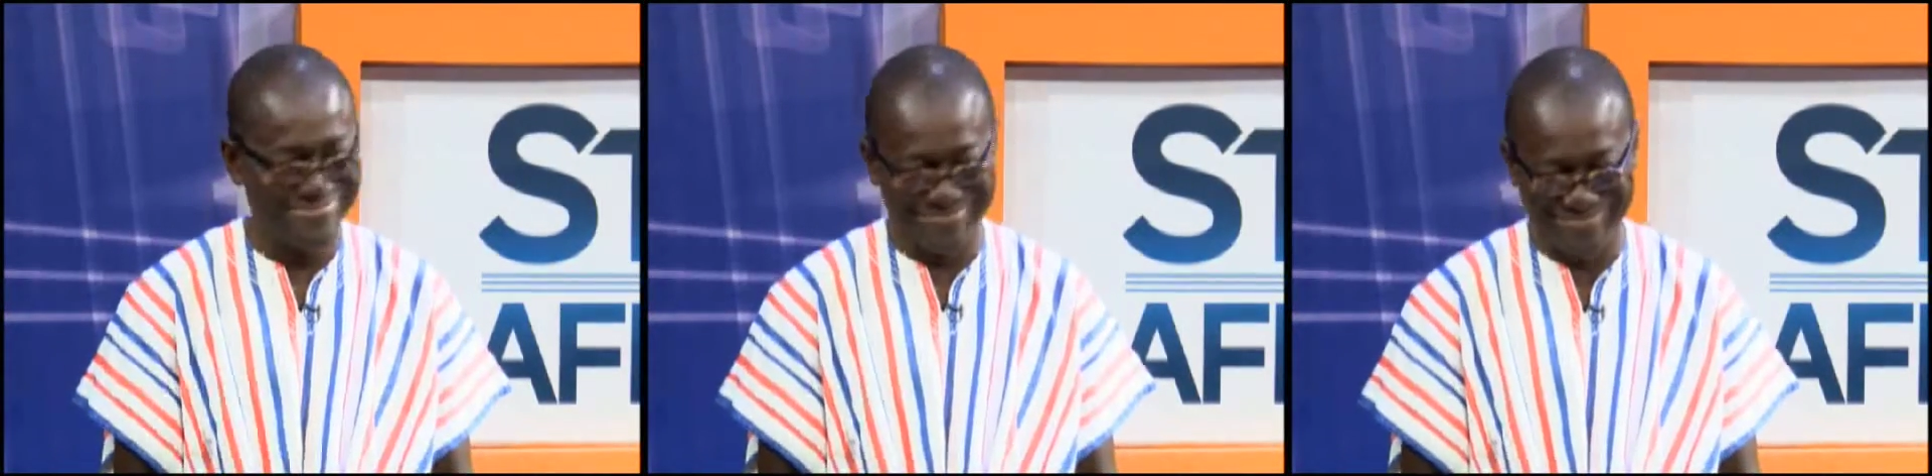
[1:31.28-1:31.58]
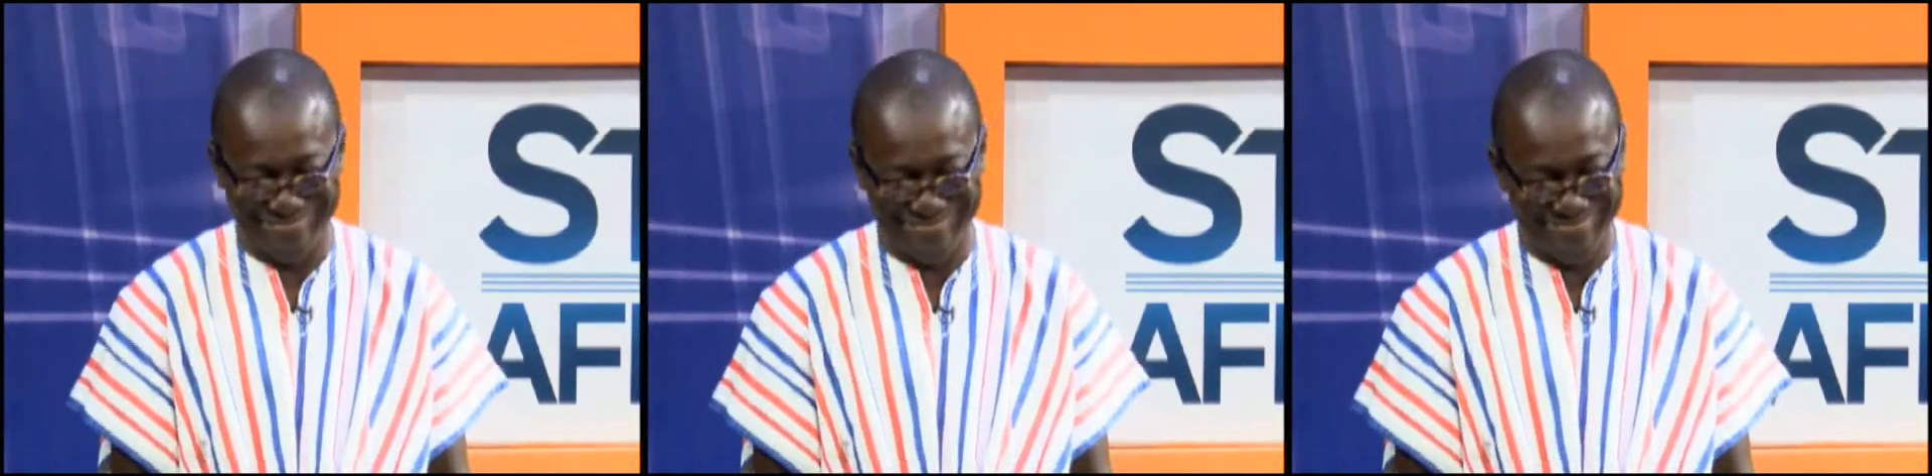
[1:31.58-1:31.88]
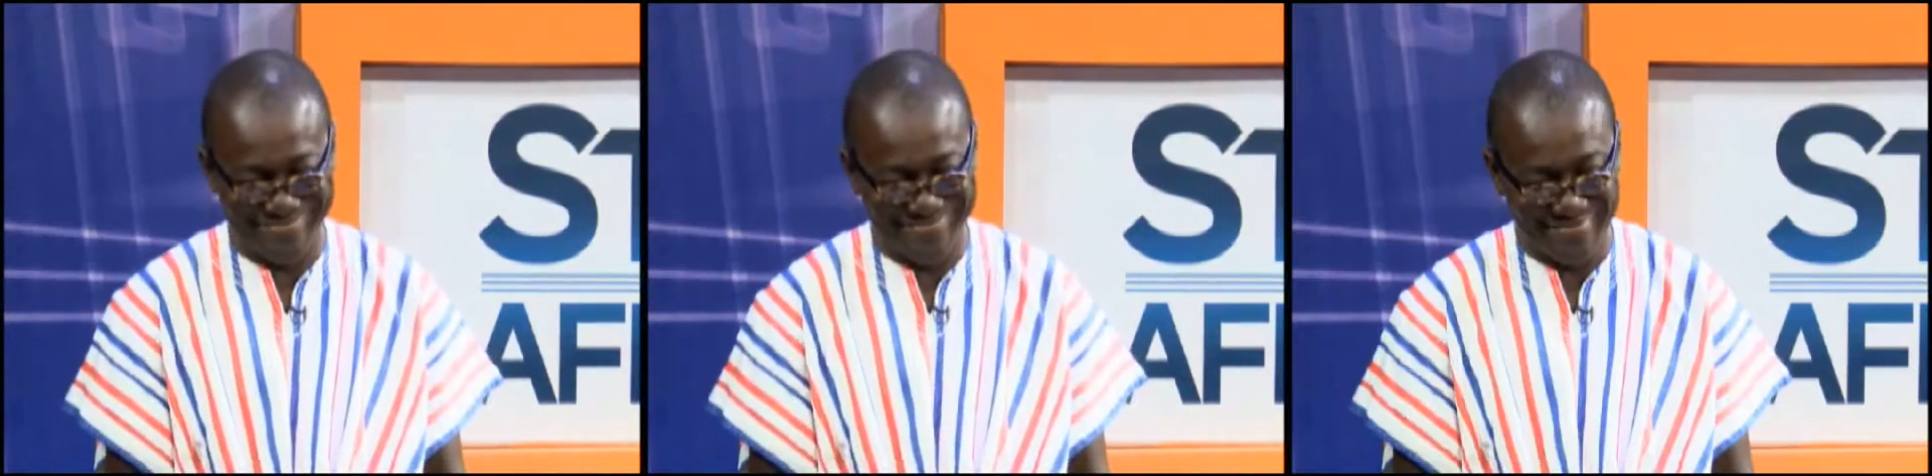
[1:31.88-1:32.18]
Nana, it's
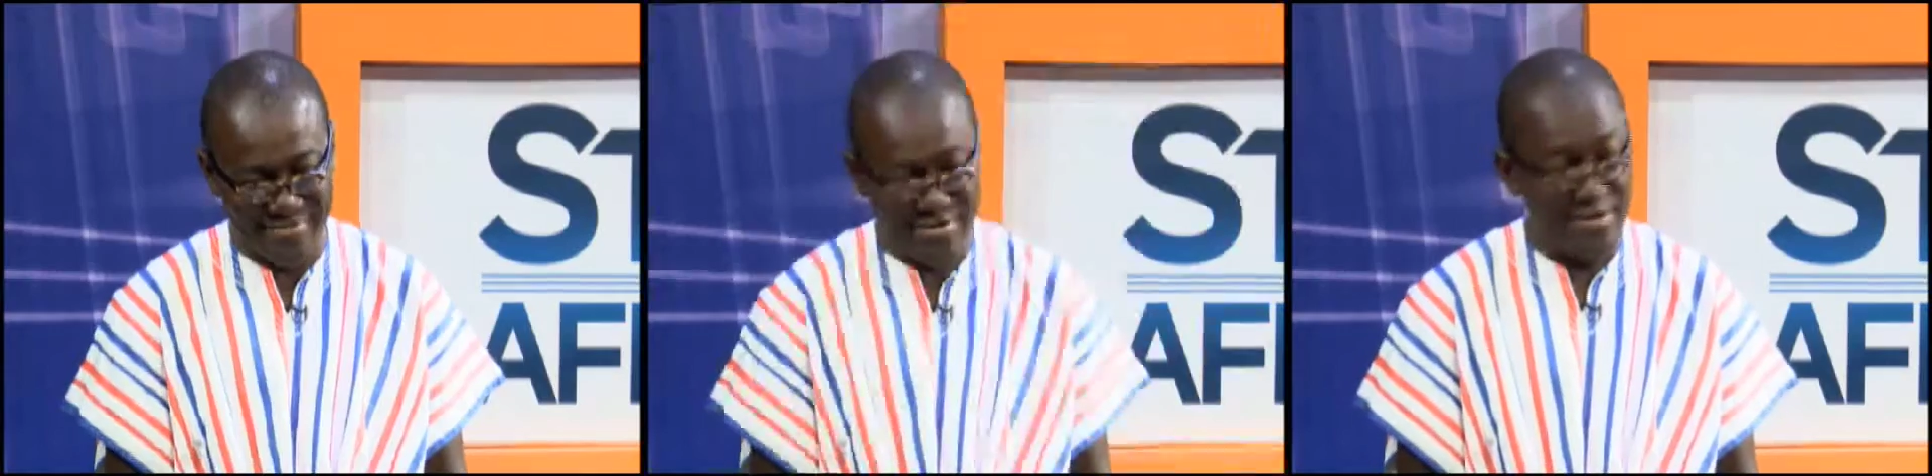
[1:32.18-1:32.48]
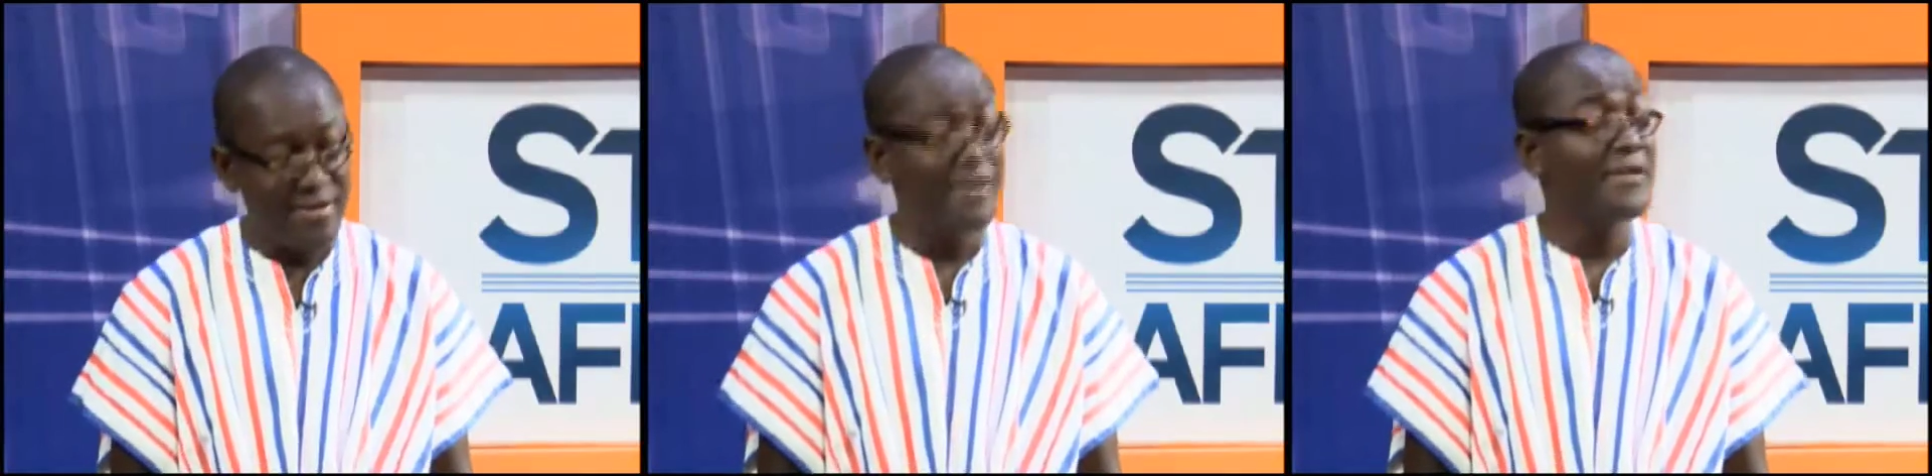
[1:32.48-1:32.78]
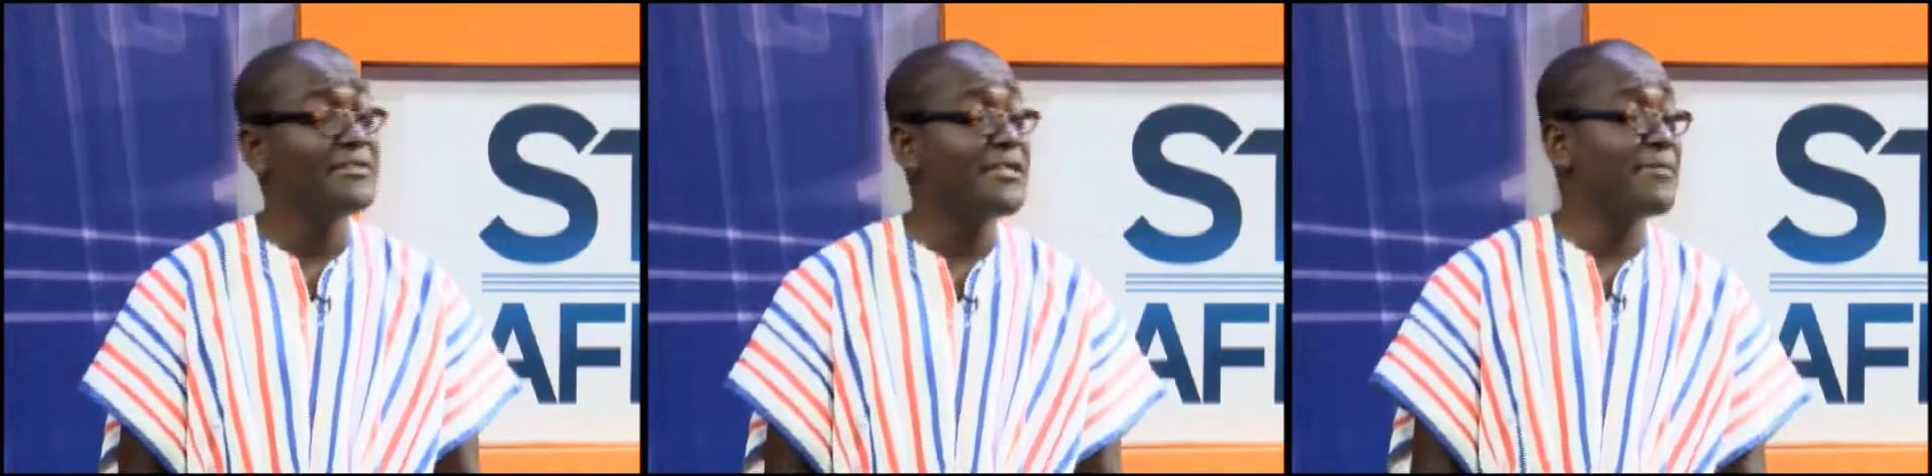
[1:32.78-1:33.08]
good to see you.
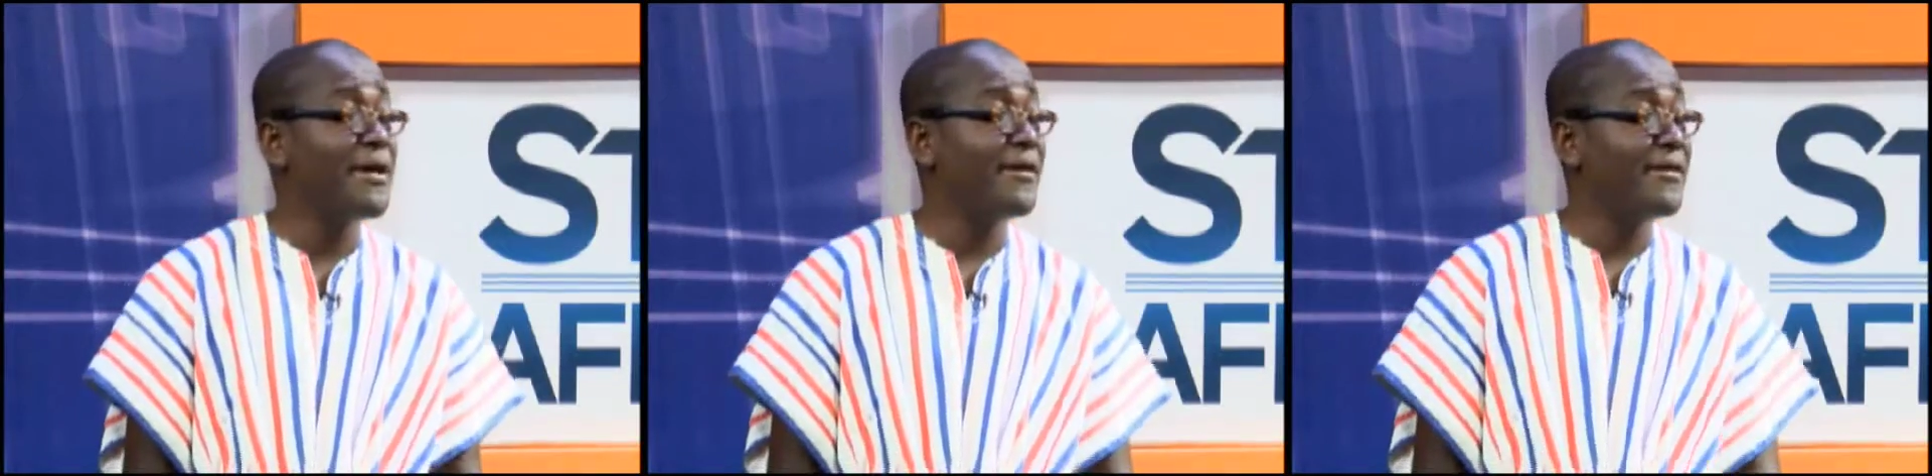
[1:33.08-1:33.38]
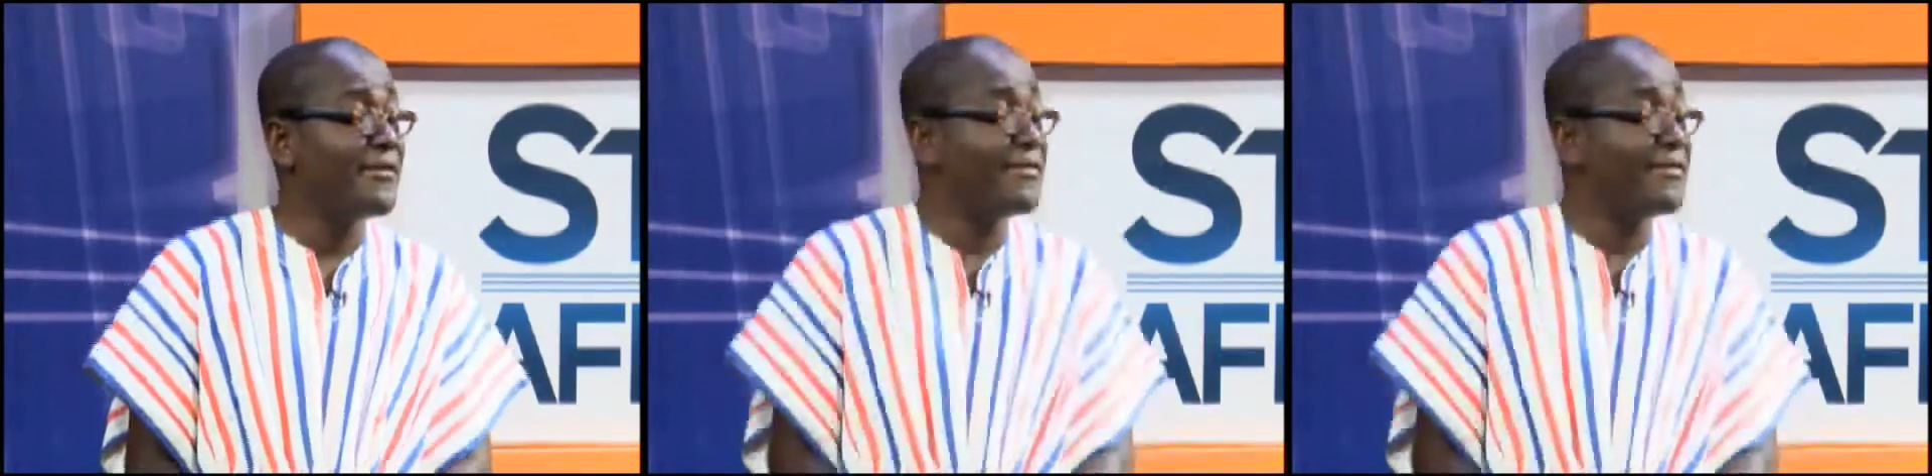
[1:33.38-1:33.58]
Hope you're doing